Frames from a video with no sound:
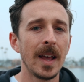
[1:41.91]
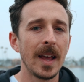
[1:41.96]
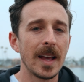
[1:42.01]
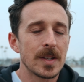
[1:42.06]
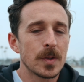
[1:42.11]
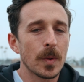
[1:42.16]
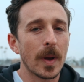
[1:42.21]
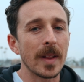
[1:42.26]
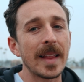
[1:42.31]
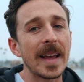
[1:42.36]

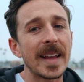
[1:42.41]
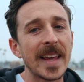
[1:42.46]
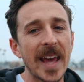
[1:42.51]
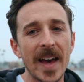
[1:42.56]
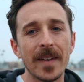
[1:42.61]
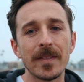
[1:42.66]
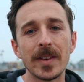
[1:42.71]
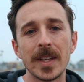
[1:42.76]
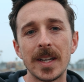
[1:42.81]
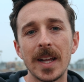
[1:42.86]
And so I like
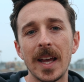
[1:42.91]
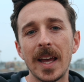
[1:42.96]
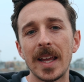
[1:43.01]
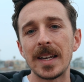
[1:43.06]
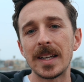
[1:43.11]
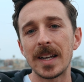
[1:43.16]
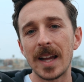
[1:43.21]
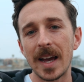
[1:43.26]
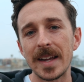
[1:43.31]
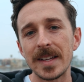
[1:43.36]
having a
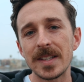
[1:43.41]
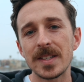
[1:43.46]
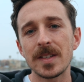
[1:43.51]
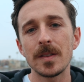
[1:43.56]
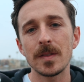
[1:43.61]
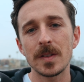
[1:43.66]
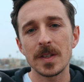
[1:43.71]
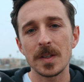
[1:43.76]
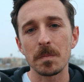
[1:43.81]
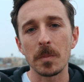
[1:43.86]
nice,
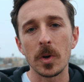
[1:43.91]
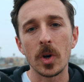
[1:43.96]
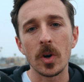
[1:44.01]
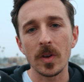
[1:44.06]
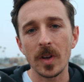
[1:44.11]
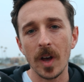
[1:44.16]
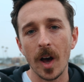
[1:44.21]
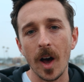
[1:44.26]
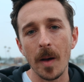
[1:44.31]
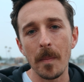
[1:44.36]
small,
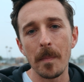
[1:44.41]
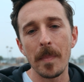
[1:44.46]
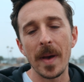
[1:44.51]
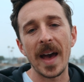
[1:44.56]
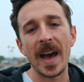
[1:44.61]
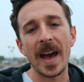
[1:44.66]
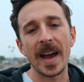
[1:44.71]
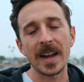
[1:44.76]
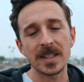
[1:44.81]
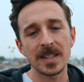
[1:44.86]

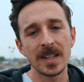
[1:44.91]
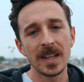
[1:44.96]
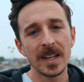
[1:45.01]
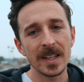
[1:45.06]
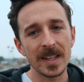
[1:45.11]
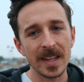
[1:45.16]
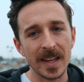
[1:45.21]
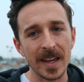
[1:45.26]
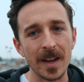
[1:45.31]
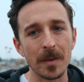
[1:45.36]
compact
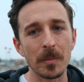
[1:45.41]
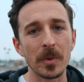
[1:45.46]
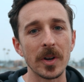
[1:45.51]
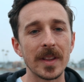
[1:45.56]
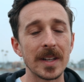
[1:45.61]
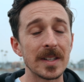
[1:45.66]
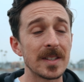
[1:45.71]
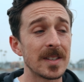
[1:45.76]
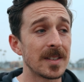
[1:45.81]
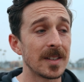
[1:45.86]
camera
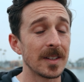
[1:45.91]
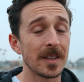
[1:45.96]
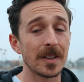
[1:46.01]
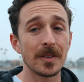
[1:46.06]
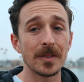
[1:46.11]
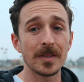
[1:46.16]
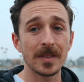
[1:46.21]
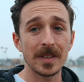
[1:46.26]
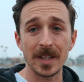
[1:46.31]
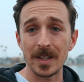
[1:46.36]
that
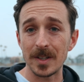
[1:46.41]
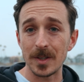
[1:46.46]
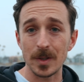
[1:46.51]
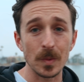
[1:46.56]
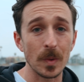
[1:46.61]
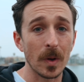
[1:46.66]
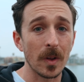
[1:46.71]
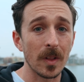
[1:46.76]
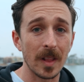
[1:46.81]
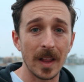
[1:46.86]
still can
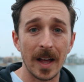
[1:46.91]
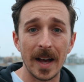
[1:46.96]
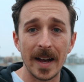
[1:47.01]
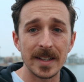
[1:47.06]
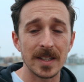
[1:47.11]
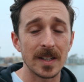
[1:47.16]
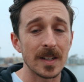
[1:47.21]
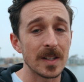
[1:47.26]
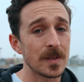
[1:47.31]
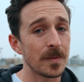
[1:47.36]
do a
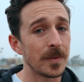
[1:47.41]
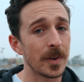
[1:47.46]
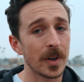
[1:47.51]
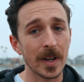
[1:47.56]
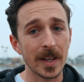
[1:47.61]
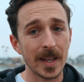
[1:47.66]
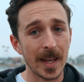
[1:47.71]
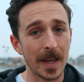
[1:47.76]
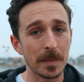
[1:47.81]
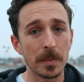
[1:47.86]
lot, and it's
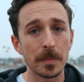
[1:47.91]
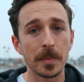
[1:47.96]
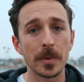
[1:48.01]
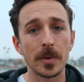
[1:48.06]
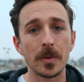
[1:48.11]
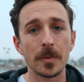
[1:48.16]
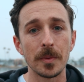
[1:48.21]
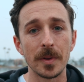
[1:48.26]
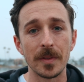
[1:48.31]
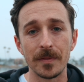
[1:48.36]
very
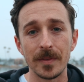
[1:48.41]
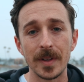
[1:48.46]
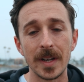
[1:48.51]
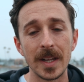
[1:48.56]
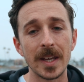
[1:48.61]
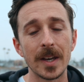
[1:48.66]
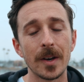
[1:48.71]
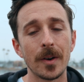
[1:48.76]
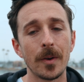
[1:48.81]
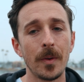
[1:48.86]
capable with
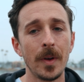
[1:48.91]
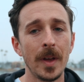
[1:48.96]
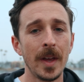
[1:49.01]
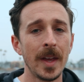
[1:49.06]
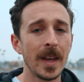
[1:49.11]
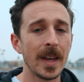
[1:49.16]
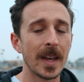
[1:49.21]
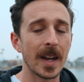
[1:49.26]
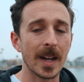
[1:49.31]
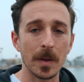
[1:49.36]
video,
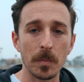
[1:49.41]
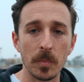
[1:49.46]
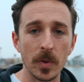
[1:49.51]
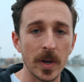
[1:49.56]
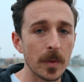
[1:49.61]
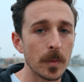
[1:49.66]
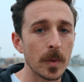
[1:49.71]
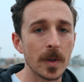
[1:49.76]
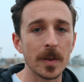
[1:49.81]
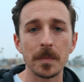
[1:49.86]
and I can
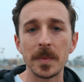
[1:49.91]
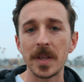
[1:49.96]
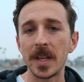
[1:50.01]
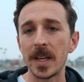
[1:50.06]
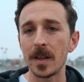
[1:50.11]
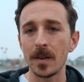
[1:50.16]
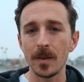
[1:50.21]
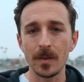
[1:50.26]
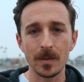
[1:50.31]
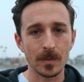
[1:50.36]
bring it with
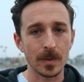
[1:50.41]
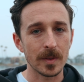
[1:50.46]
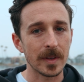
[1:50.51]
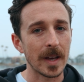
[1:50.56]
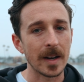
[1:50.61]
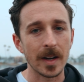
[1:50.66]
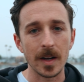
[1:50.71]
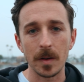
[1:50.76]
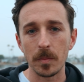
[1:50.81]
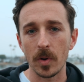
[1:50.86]
me
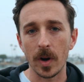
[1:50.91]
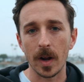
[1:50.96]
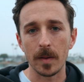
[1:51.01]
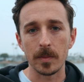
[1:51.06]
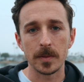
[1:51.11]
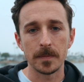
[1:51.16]
without any problem.